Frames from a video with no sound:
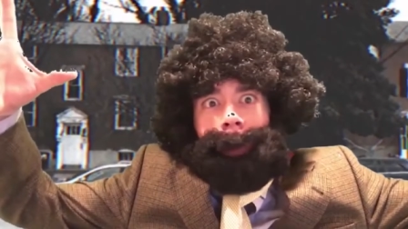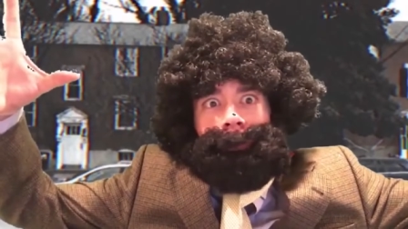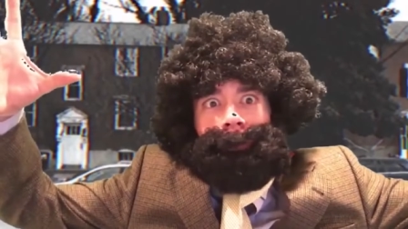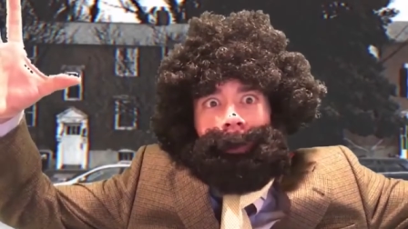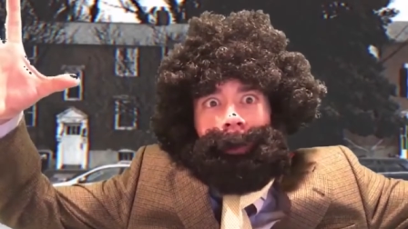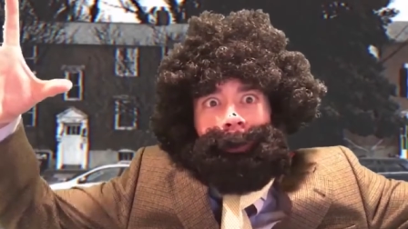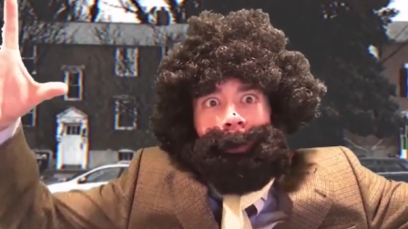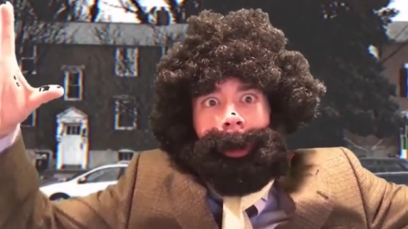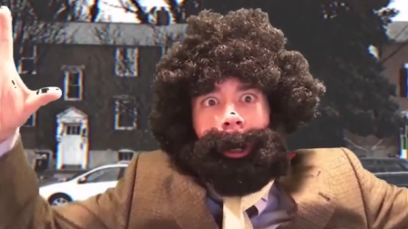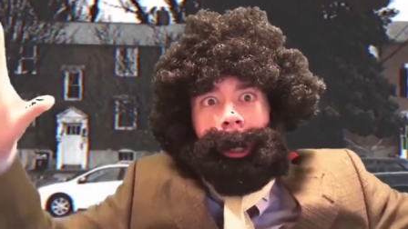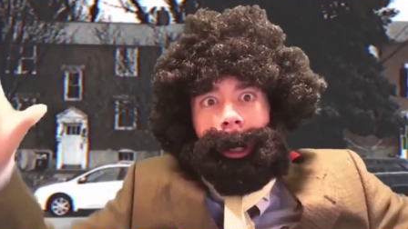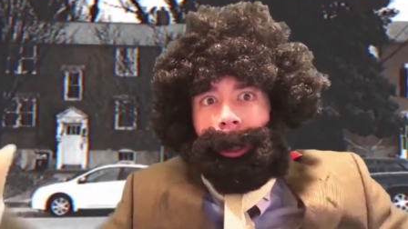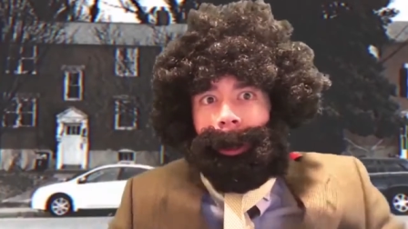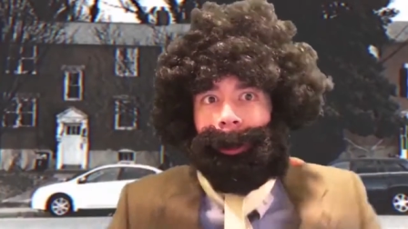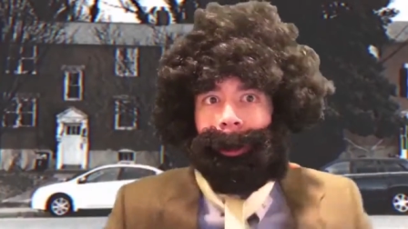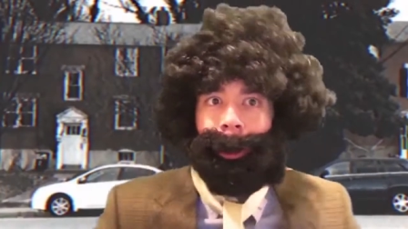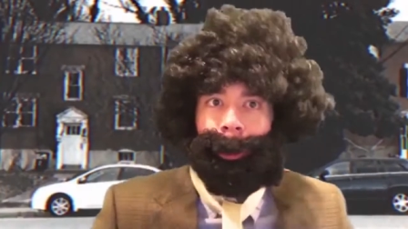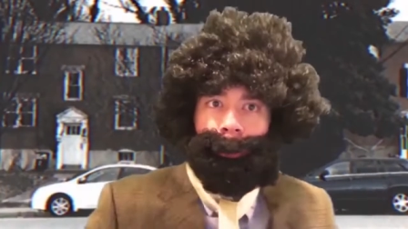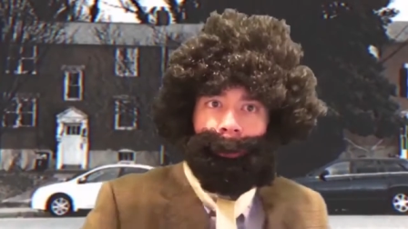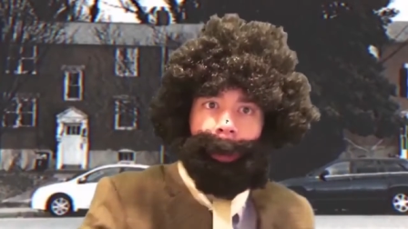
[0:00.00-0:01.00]

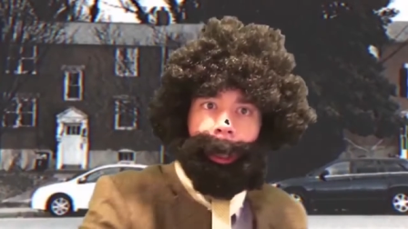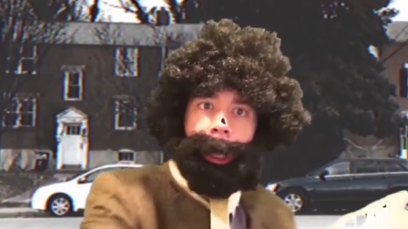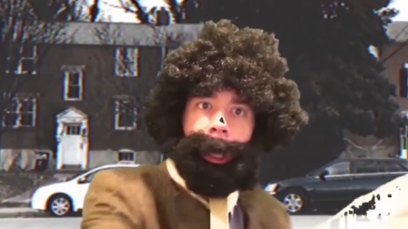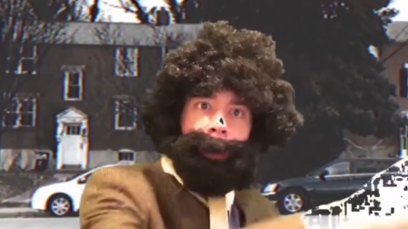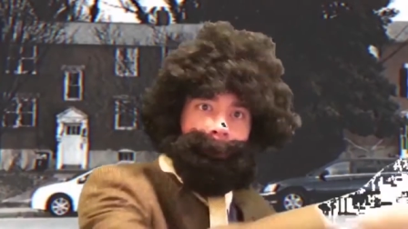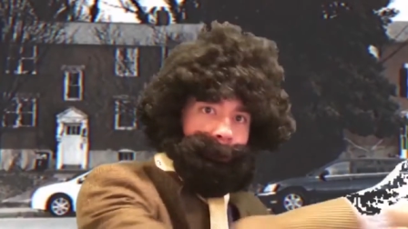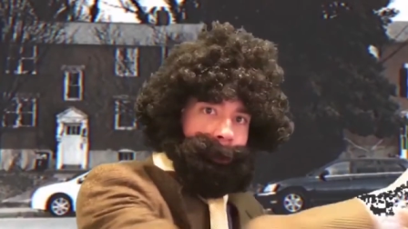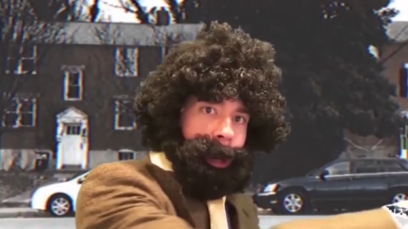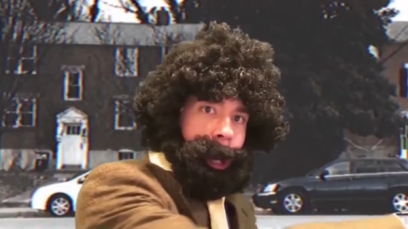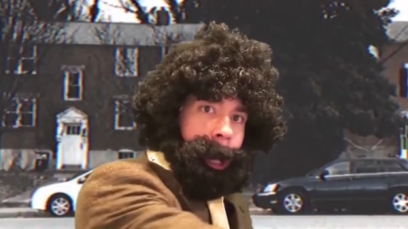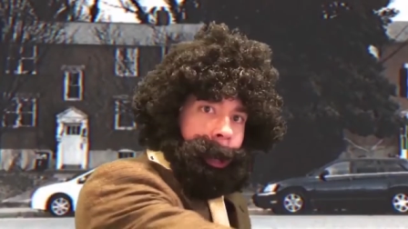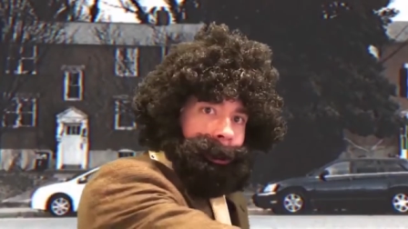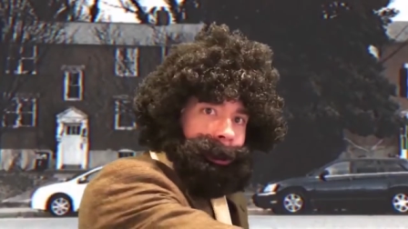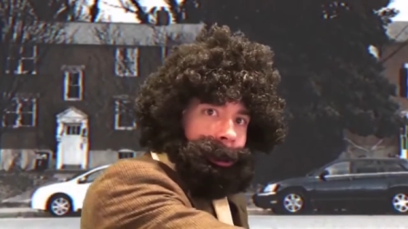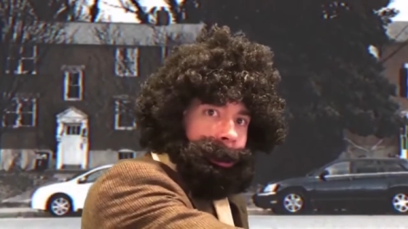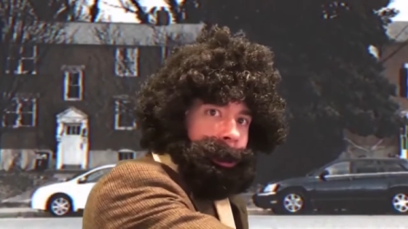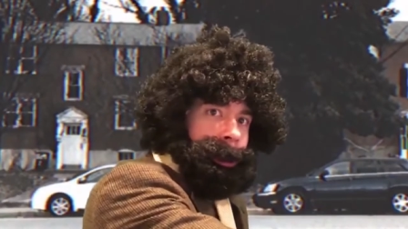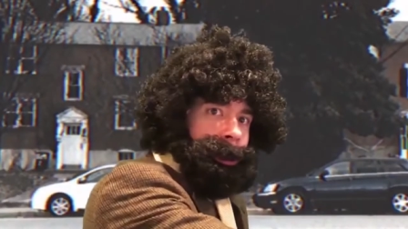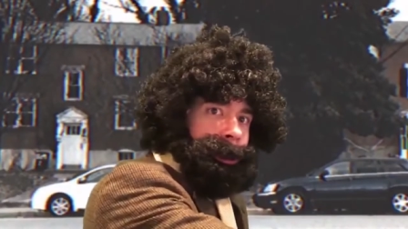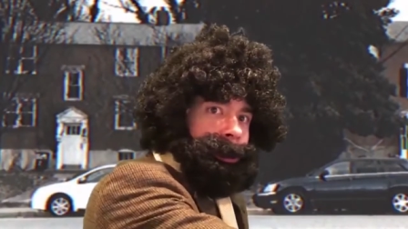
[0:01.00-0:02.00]
everywhere. We got
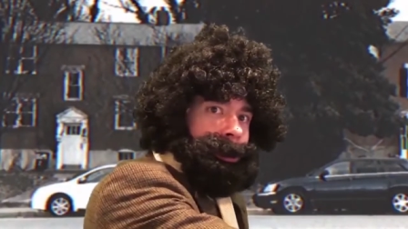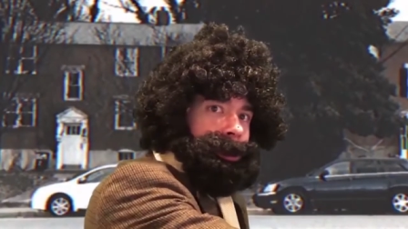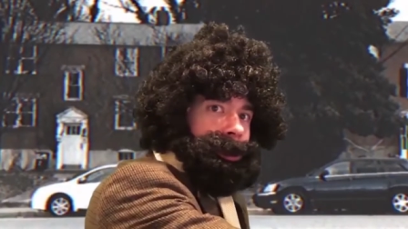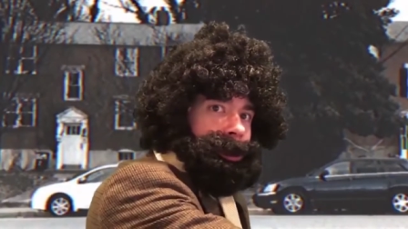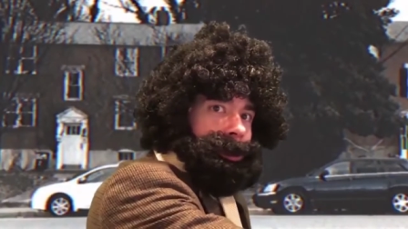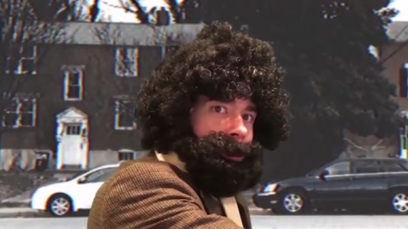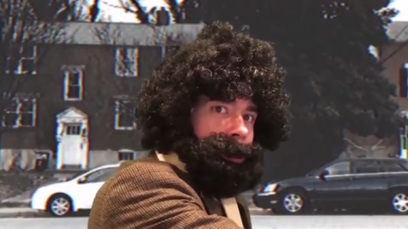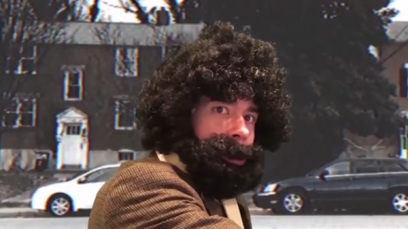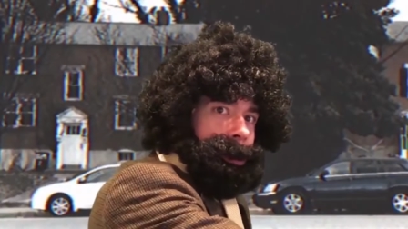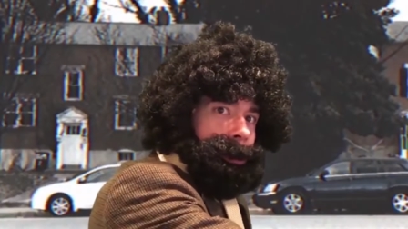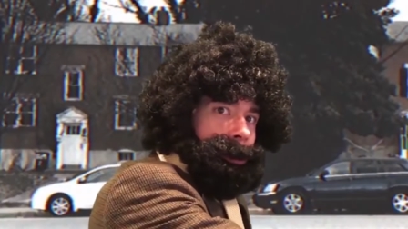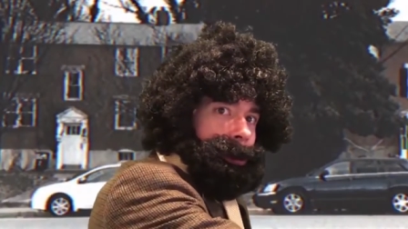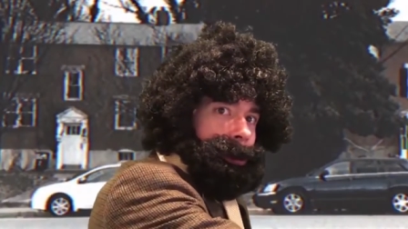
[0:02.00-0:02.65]
magic in the street